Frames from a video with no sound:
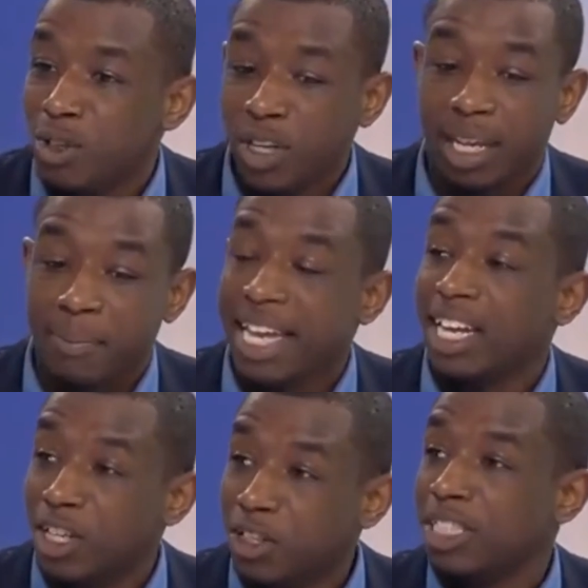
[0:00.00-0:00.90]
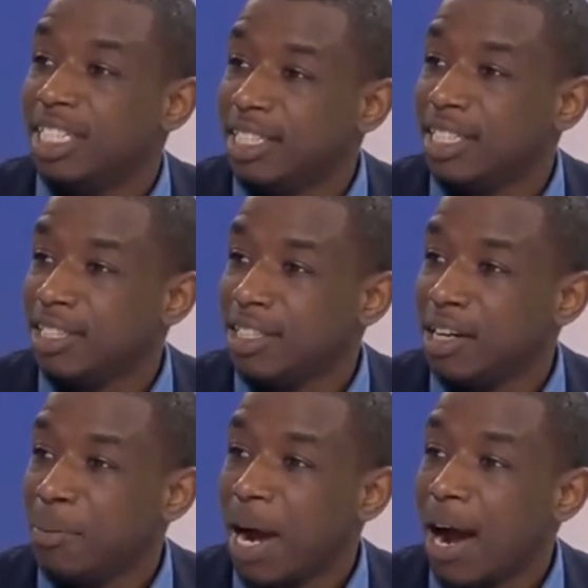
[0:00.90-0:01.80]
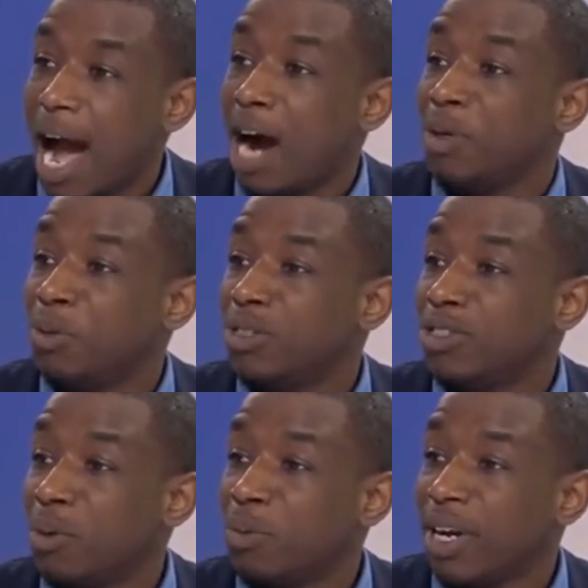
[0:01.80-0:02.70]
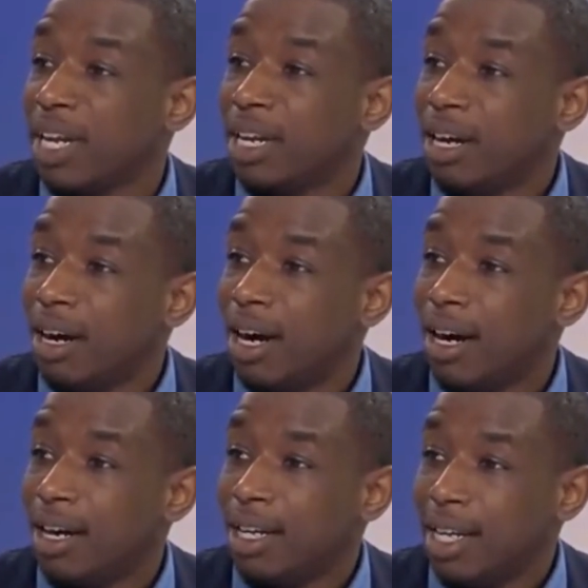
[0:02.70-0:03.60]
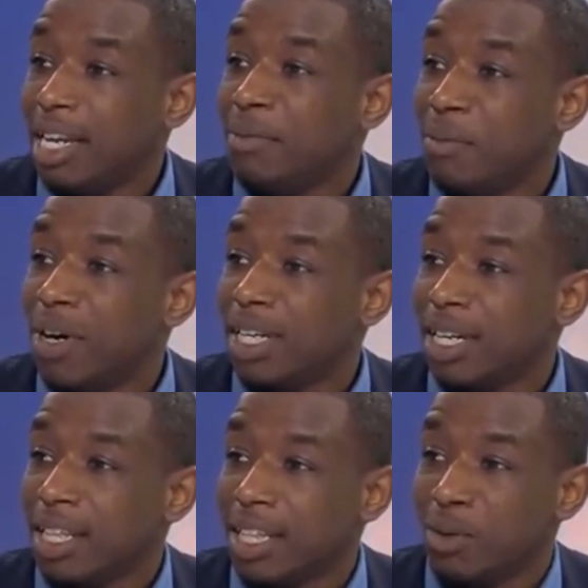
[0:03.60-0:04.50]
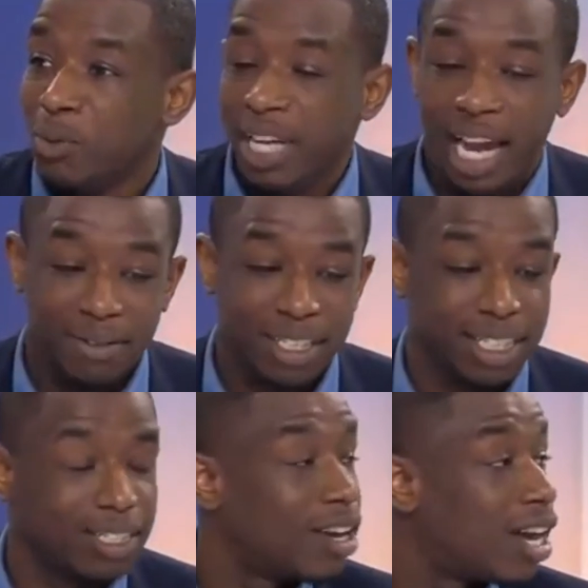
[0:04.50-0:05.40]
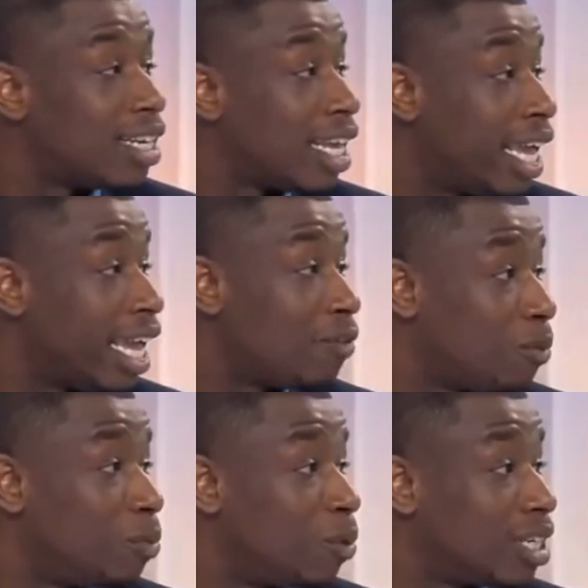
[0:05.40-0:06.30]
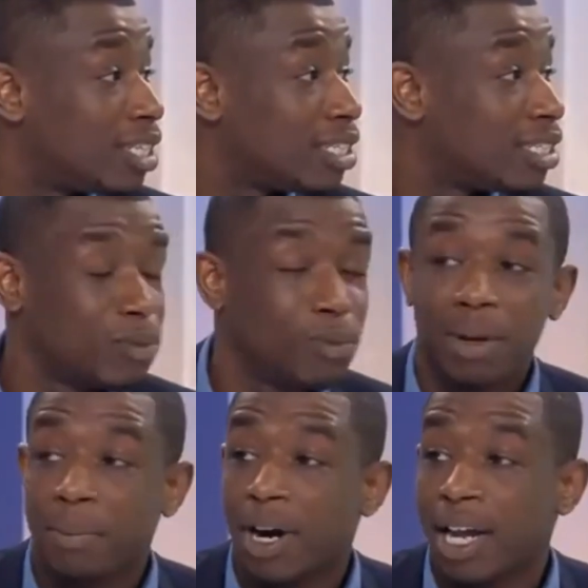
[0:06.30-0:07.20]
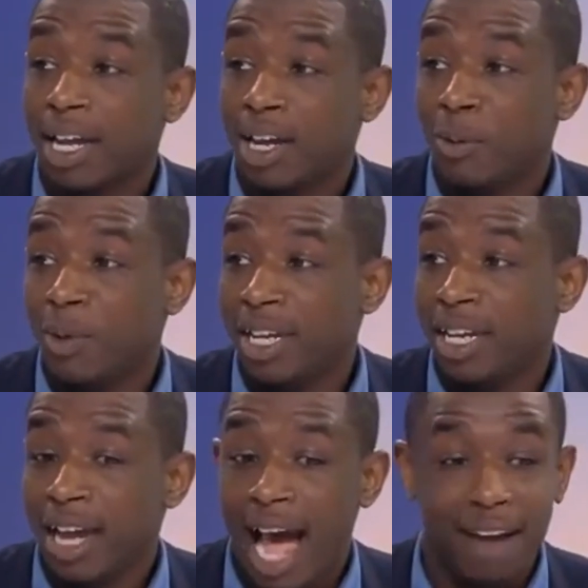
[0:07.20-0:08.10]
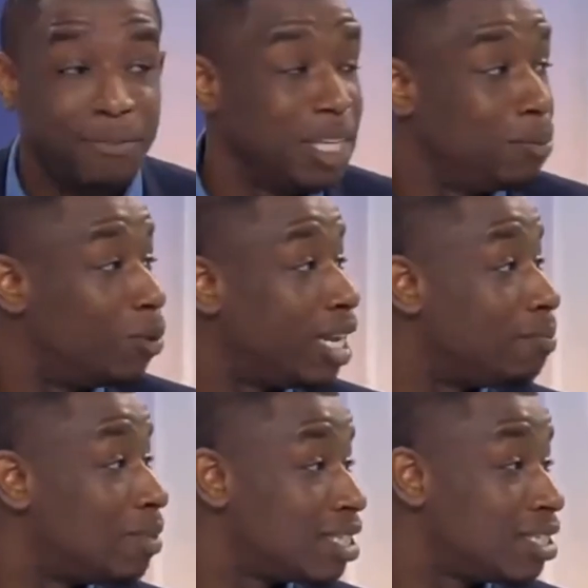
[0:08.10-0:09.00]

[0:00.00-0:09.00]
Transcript: making a good decision about how we want to operate our labour market. I think we have to decide if we want a system whereby we have people in